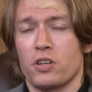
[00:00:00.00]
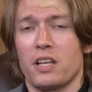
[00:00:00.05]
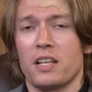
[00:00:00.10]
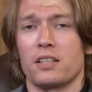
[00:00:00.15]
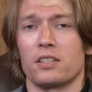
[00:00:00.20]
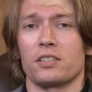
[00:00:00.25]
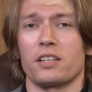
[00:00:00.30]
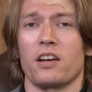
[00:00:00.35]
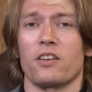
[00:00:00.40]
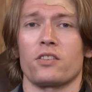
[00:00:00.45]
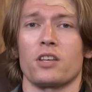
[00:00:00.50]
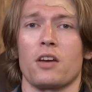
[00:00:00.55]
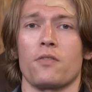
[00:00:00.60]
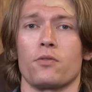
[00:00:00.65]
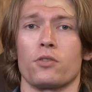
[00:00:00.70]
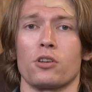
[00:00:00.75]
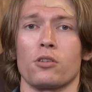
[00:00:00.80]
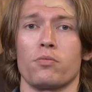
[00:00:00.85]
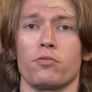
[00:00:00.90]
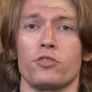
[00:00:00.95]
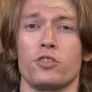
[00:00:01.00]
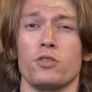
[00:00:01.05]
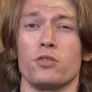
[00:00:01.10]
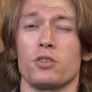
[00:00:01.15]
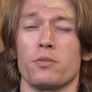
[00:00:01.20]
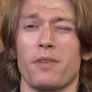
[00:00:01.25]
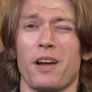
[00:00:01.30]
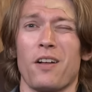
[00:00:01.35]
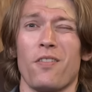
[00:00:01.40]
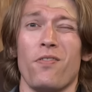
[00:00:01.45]
in South Africa produce
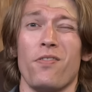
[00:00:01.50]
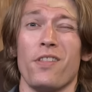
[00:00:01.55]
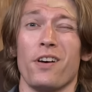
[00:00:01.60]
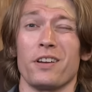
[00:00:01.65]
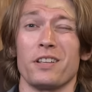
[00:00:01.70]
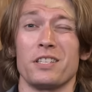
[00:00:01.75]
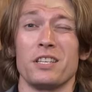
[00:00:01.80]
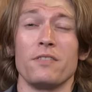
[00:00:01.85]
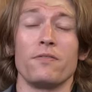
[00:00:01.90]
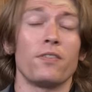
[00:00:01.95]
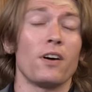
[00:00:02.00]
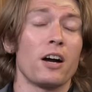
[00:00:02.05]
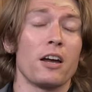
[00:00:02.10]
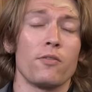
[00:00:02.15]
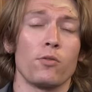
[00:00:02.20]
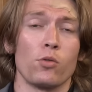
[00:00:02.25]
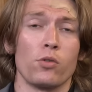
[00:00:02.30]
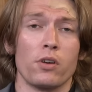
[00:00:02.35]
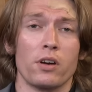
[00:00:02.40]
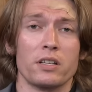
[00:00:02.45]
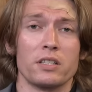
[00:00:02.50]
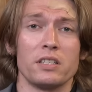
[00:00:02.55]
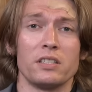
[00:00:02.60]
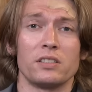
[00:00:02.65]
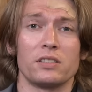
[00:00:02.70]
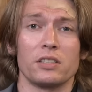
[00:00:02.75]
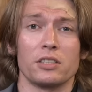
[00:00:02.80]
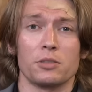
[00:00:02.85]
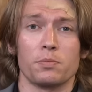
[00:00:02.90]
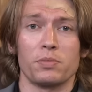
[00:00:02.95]
about 95 or
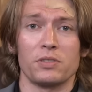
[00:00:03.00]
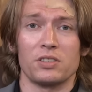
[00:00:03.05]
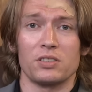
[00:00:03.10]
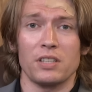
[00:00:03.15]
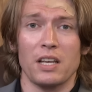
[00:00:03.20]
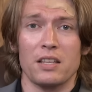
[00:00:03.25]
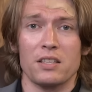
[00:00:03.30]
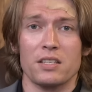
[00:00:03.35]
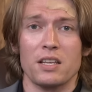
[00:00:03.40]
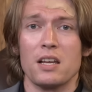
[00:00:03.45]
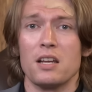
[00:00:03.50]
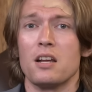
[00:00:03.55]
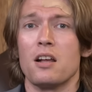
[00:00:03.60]
96%,